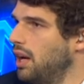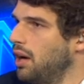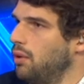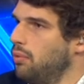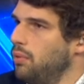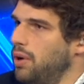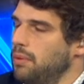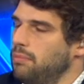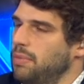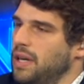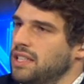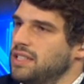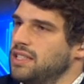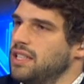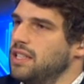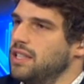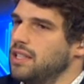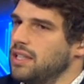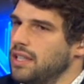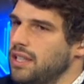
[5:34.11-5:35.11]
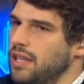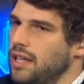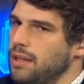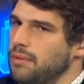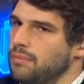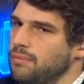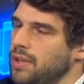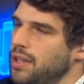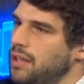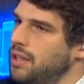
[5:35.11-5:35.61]
where basically
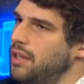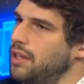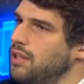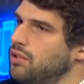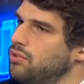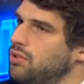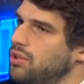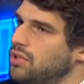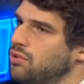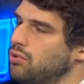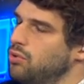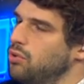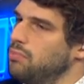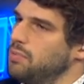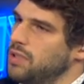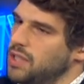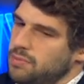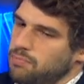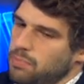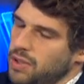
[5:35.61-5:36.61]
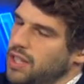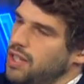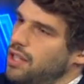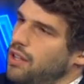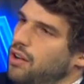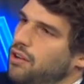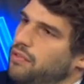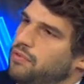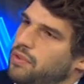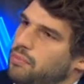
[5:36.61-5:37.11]
an interest group is splitting
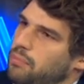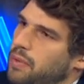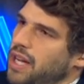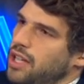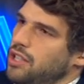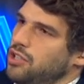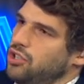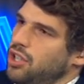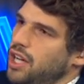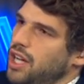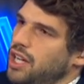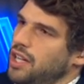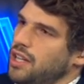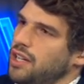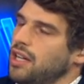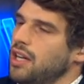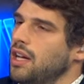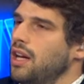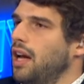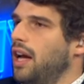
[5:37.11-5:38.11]
off the main chain